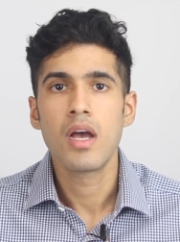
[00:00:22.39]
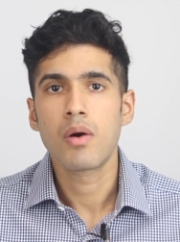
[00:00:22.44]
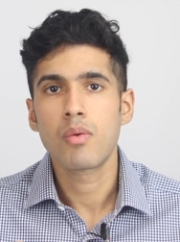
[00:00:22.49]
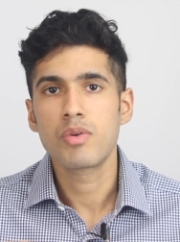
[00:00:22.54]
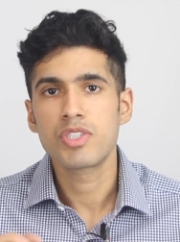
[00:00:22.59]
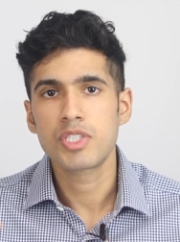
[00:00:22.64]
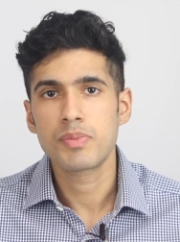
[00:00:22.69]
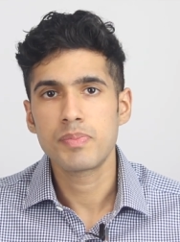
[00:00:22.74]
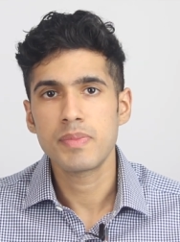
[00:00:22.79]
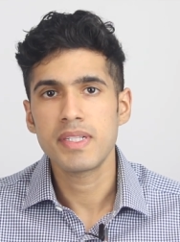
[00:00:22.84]

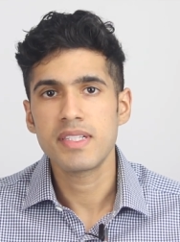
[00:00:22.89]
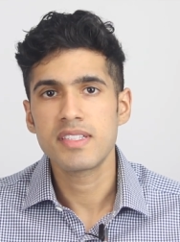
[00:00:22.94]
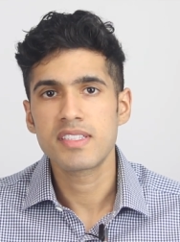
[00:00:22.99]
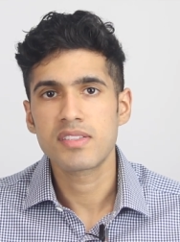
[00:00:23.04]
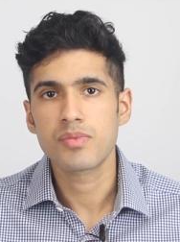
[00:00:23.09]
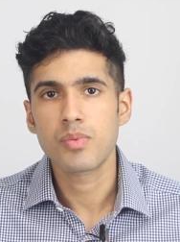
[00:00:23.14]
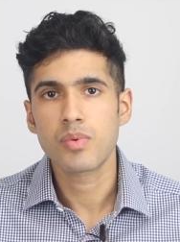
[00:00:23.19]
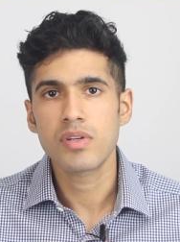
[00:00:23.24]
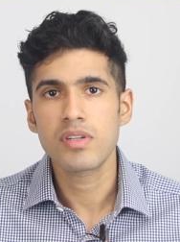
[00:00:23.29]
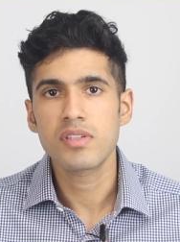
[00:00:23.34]
which
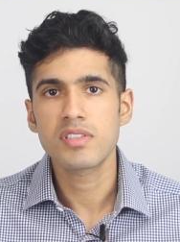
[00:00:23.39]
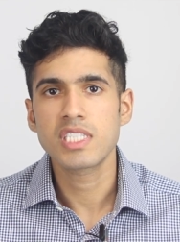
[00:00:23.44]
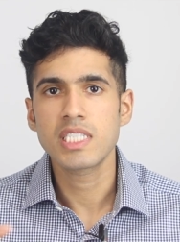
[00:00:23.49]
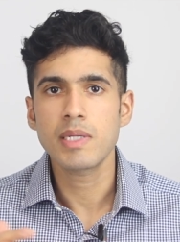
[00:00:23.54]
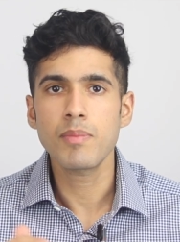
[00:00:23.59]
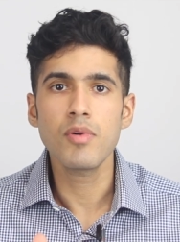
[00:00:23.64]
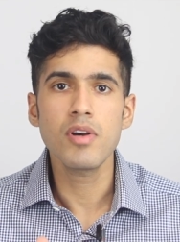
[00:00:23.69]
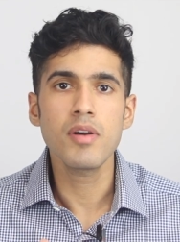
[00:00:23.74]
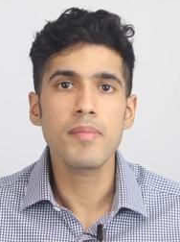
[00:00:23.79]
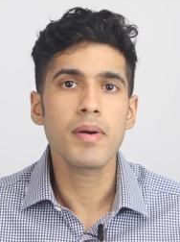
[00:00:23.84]
means we're
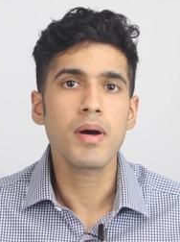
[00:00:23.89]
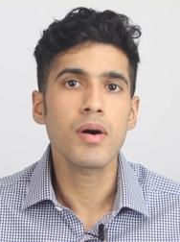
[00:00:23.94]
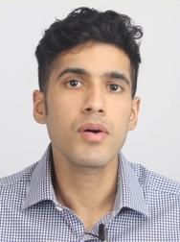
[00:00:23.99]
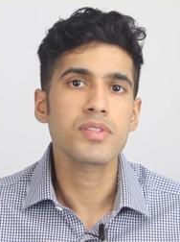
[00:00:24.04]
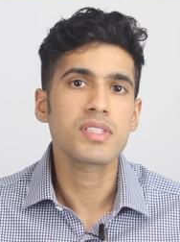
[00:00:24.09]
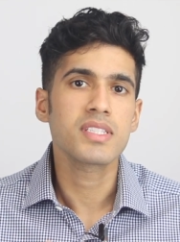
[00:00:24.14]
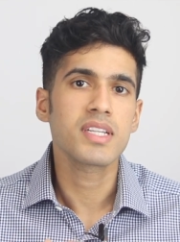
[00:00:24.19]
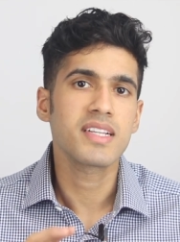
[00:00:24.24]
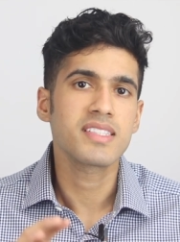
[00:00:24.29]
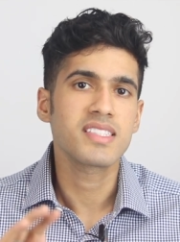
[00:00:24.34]
somewhere
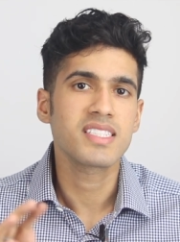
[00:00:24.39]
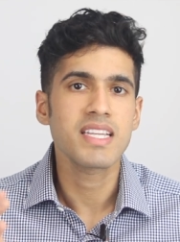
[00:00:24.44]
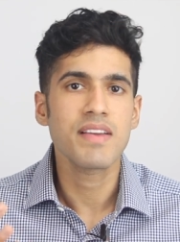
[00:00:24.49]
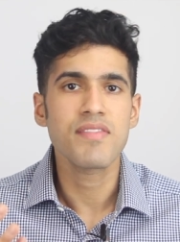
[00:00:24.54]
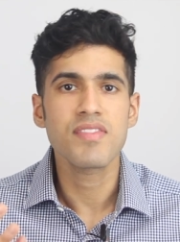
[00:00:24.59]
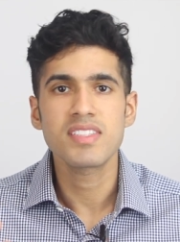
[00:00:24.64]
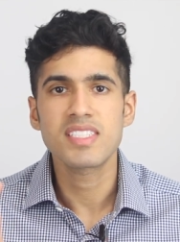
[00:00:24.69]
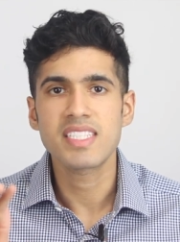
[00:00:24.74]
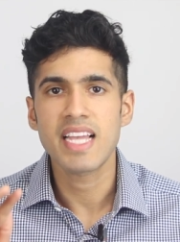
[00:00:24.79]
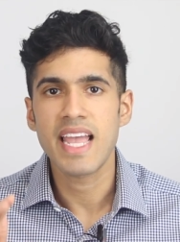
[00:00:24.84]
about uh,
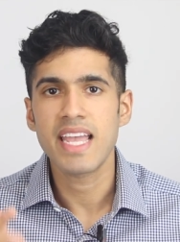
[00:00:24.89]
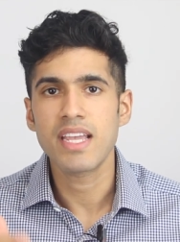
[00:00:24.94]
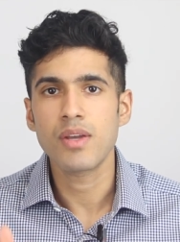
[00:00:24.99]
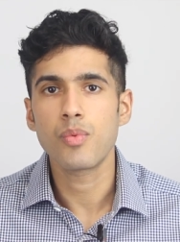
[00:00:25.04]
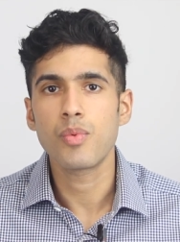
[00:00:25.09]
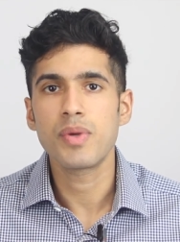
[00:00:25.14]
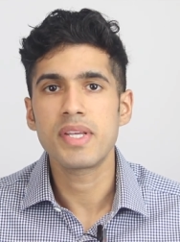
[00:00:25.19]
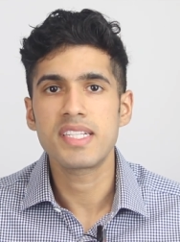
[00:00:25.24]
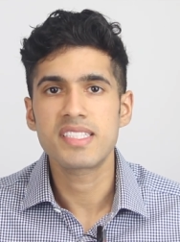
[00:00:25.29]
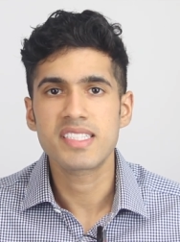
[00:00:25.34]
seven to eight
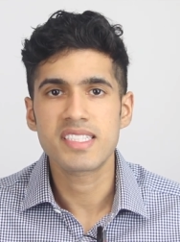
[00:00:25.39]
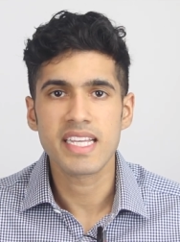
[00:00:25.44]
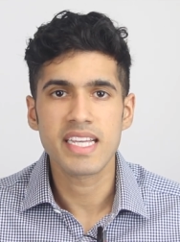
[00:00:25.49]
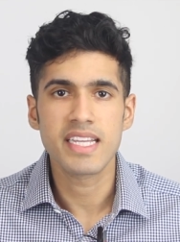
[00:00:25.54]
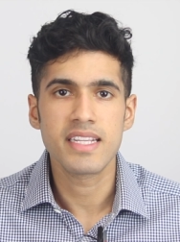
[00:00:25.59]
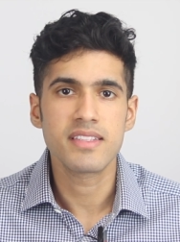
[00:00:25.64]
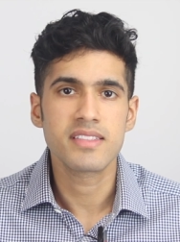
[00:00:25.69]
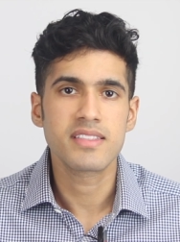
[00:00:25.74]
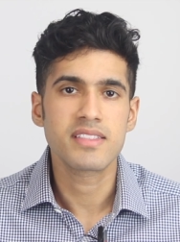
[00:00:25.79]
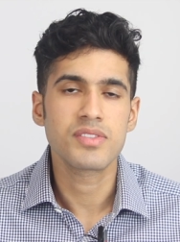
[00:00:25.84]
weeks
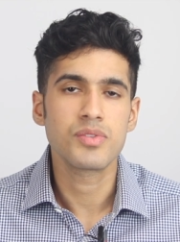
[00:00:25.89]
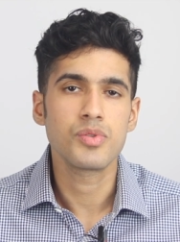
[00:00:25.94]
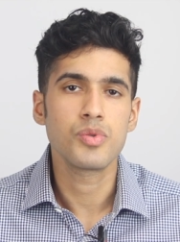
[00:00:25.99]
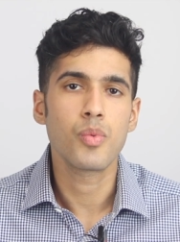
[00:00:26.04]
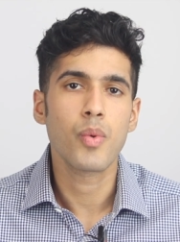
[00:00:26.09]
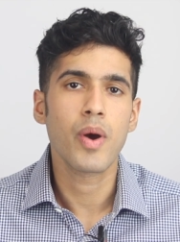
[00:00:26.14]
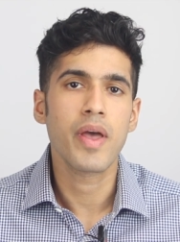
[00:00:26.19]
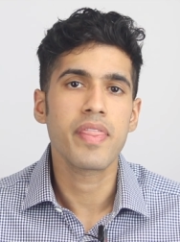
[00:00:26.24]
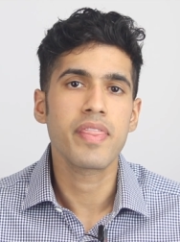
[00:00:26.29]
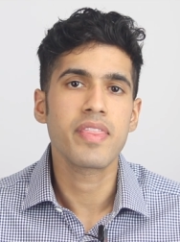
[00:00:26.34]
into
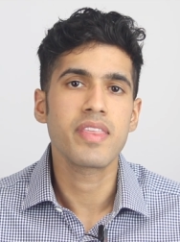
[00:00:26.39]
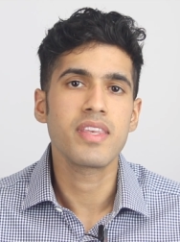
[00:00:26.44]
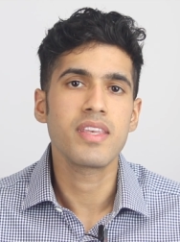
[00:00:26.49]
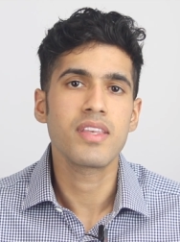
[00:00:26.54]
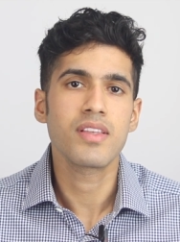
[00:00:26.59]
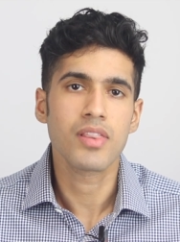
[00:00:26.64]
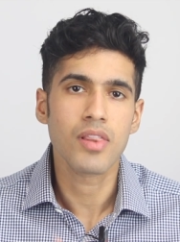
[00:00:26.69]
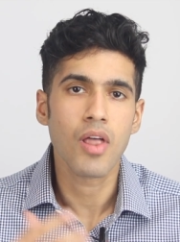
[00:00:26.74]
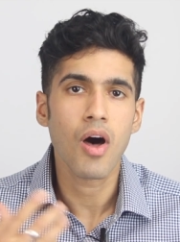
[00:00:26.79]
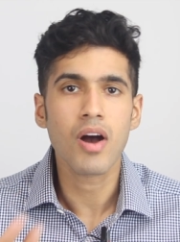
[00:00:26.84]
when
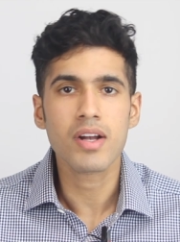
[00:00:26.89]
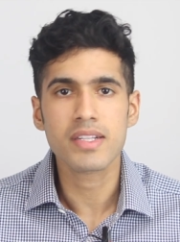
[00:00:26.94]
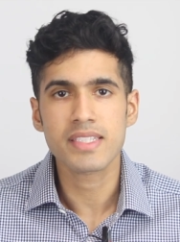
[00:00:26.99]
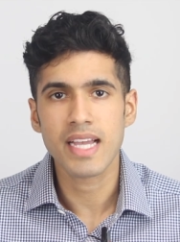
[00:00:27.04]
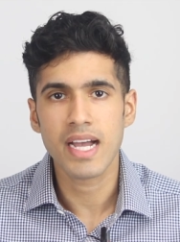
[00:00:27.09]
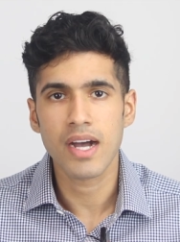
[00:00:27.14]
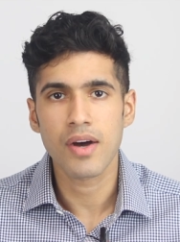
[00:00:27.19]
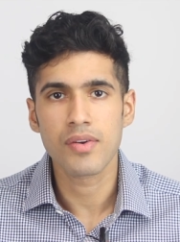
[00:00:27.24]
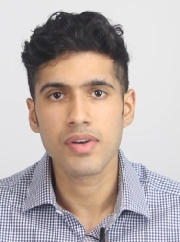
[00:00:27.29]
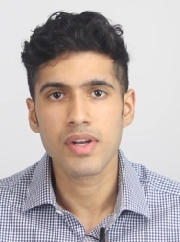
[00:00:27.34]
the
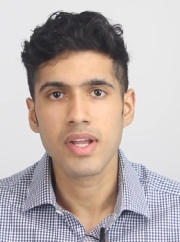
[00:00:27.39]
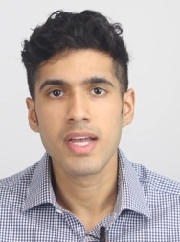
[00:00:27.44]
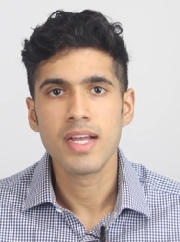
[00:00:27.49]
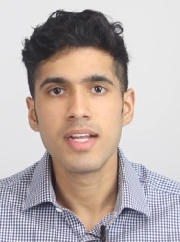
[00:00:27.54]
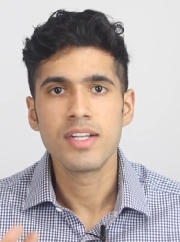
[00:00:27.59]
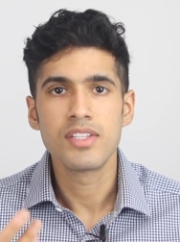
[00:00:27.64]
lockdown